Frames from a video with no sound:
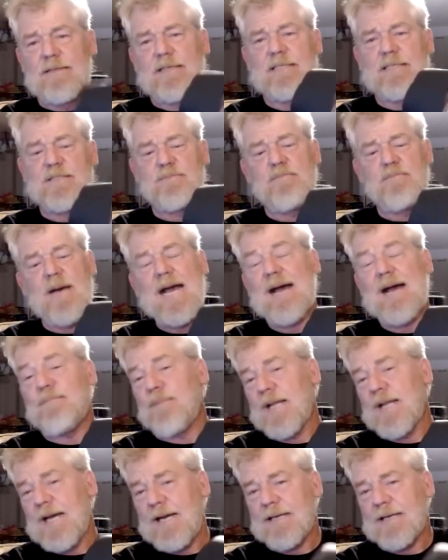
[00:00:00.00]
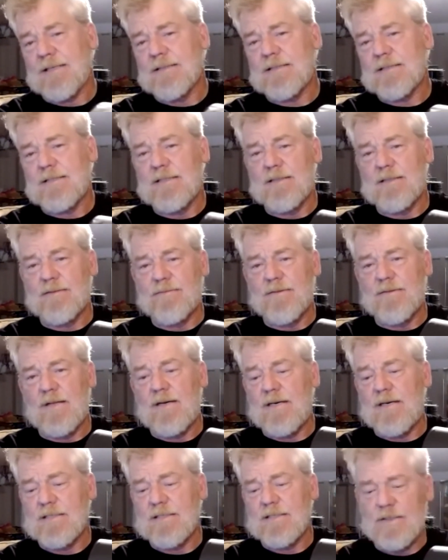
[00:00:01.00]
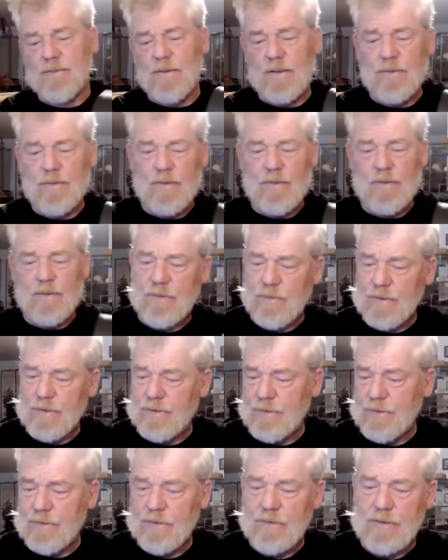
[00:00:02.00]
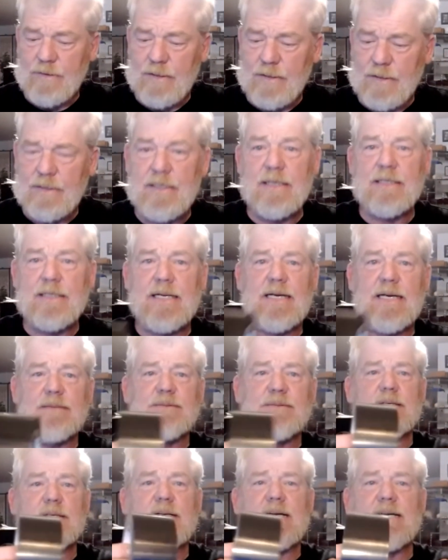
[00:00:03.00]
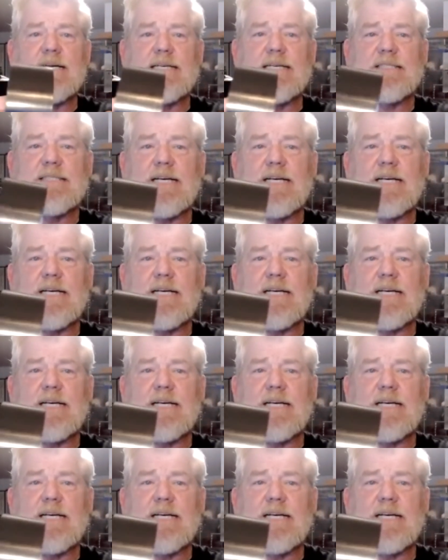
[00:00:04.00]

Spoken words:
It's matte black instead of glossy, where like with your duct tapes, they're kind of